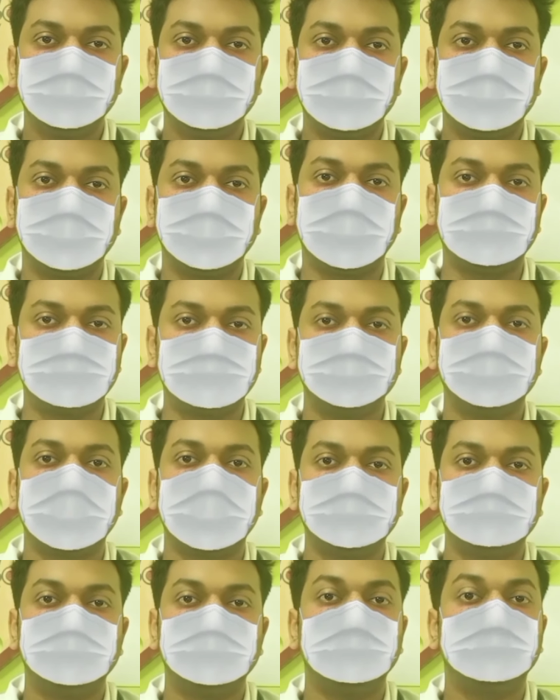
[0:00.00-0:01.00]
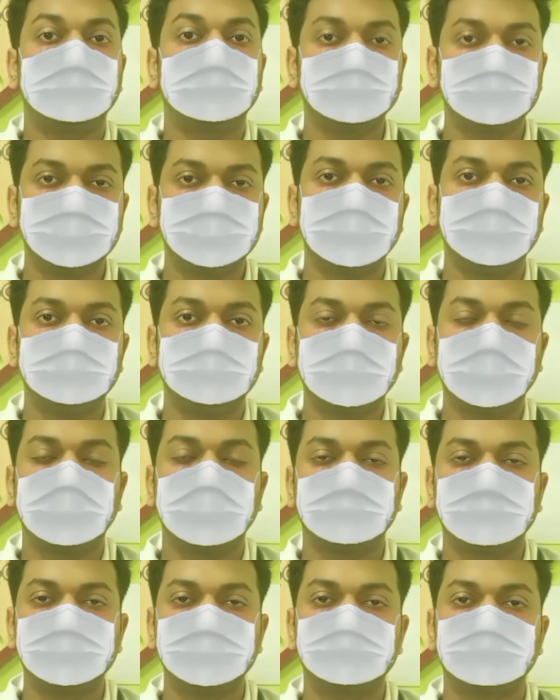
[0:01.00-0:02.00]
and after that, we'll proceed to a
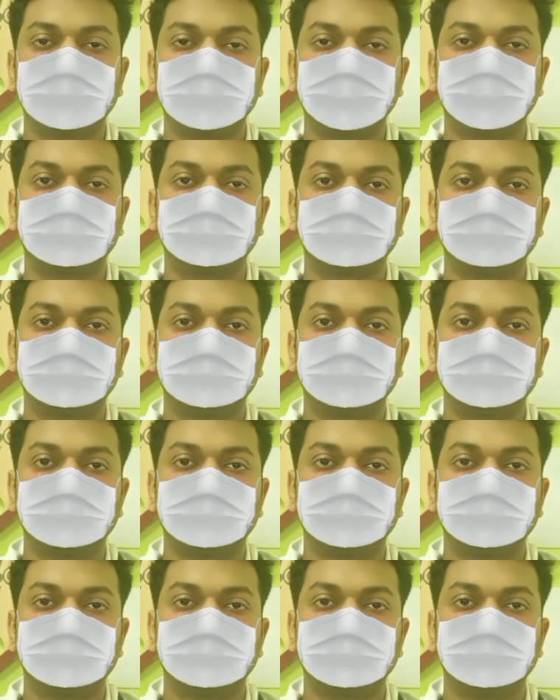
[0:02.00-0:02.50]
demonstration.